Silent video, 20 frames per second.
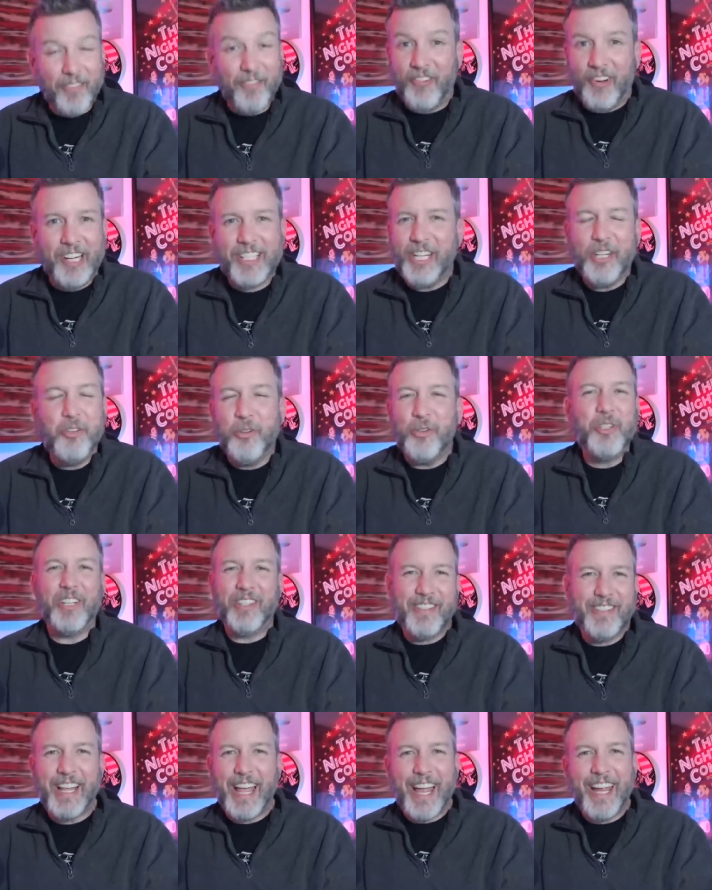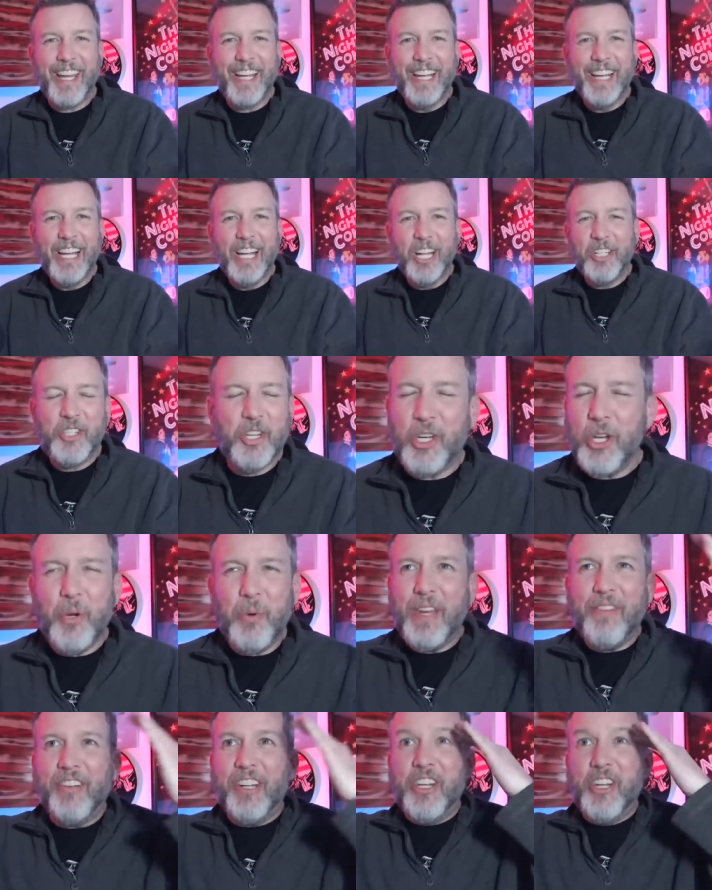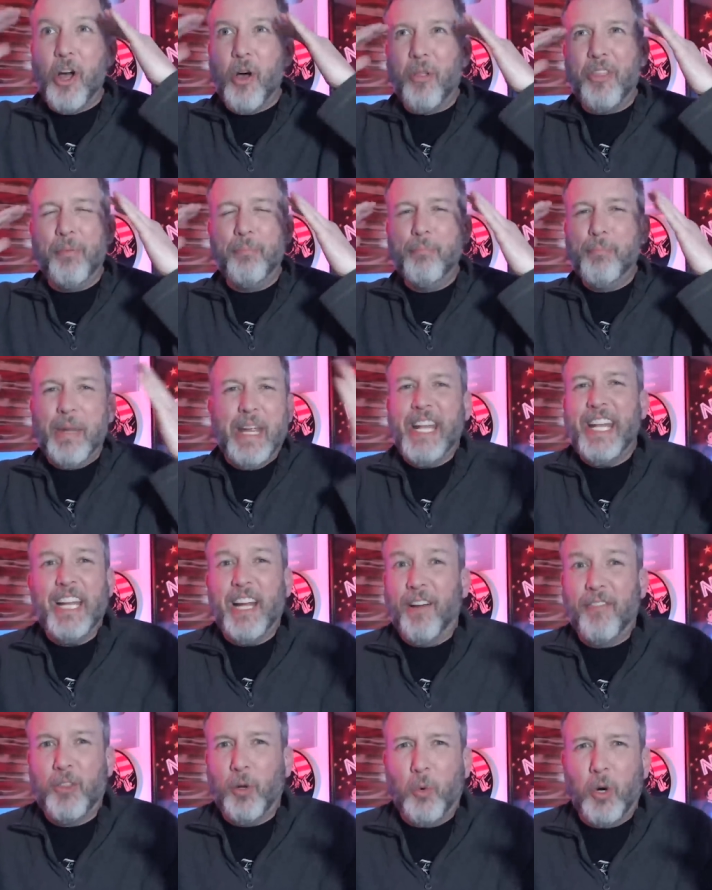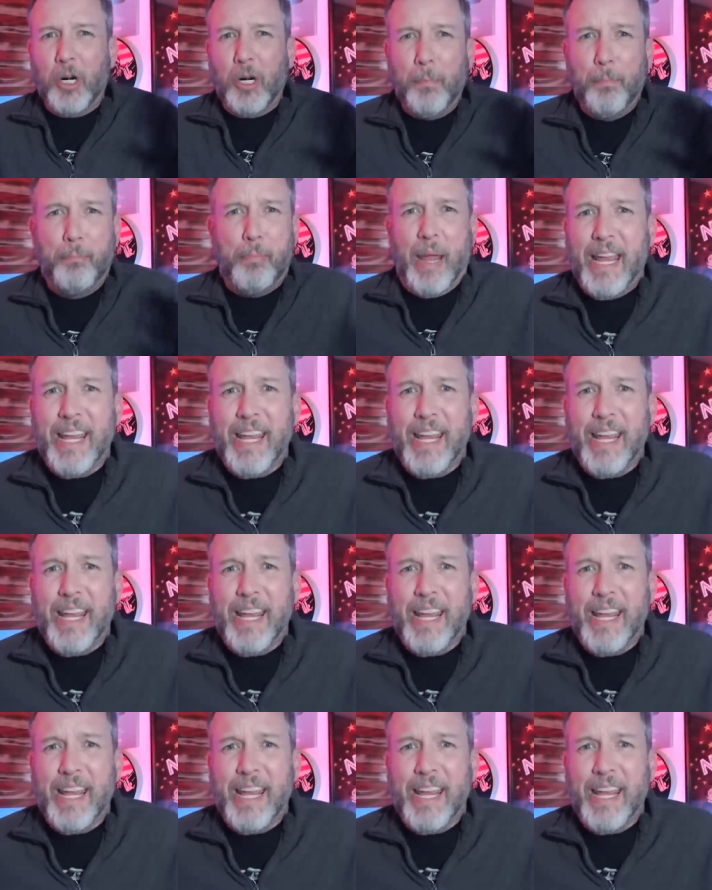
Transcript: the f did you just say? Do you even know the meaning of the word